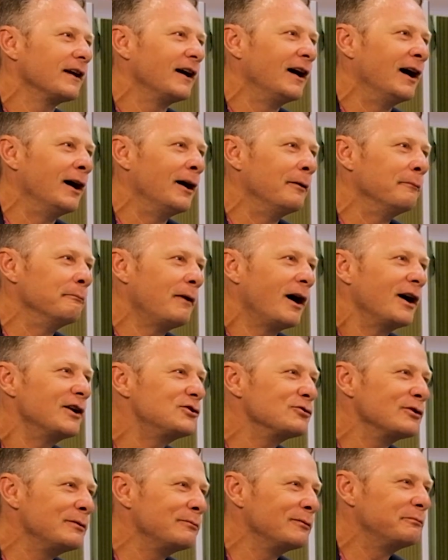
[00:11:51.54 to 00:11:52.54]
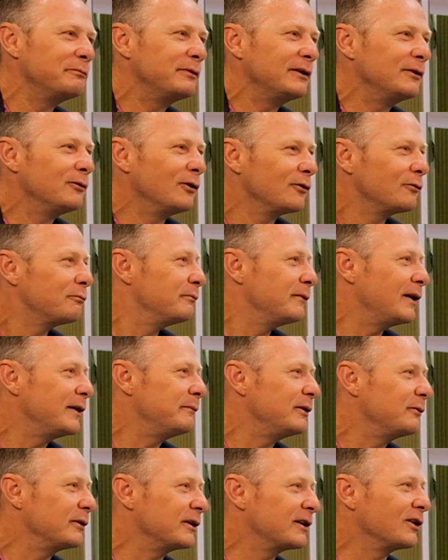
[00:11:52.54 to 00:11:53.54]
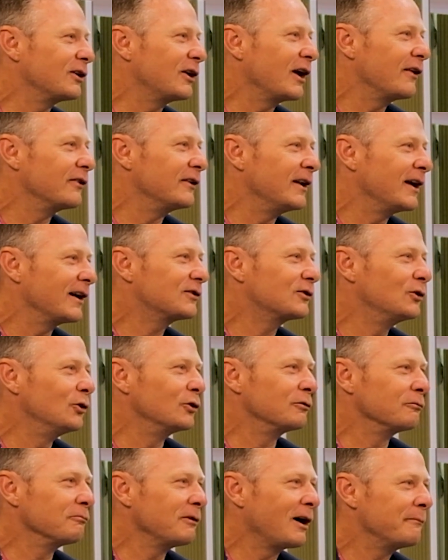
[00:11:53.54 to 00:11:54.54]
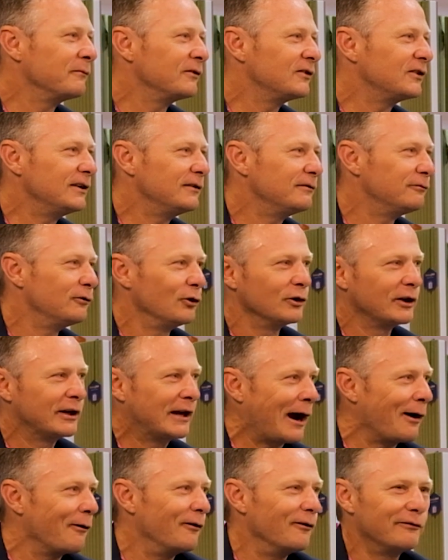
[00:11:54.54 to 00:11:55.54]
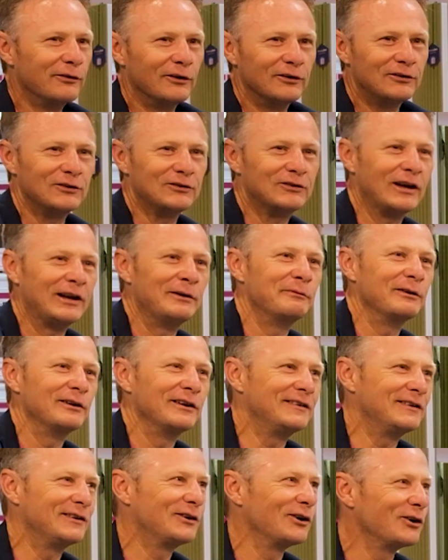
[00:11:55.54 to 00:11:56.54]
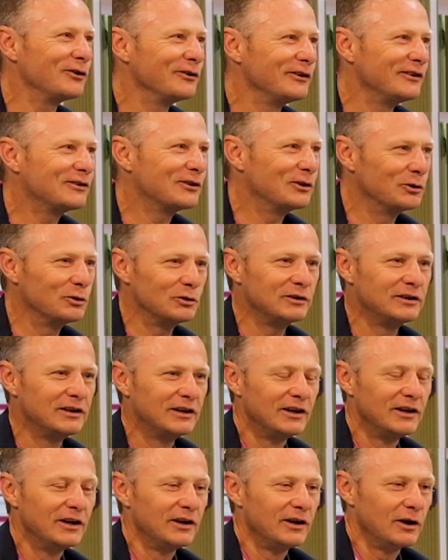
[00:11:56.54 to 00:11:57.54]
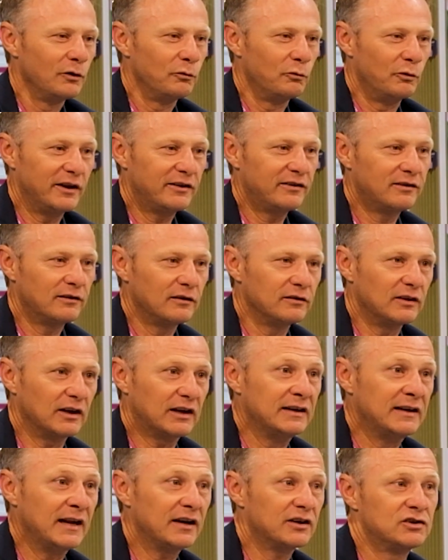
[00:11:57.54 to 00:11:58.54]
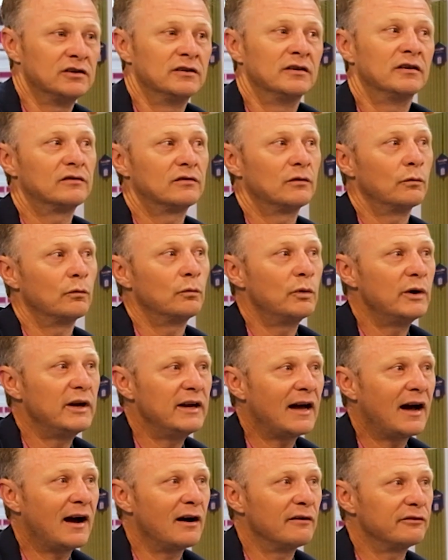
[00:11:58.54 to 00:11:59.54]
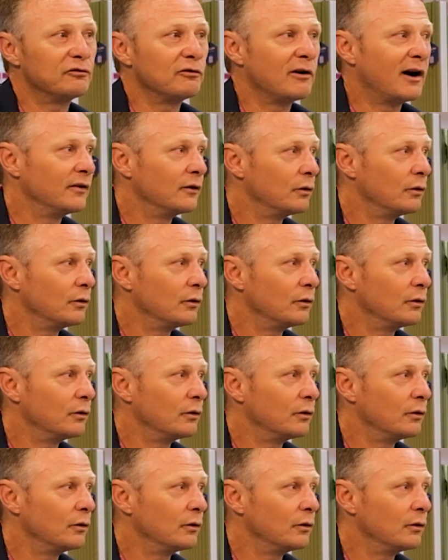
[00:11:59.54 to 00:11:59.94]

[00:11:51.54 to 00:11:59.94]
my dream would be, well, maybe we can get the next Gordon Ramsay falling out of the Sustainability Cookery School with the connections we have around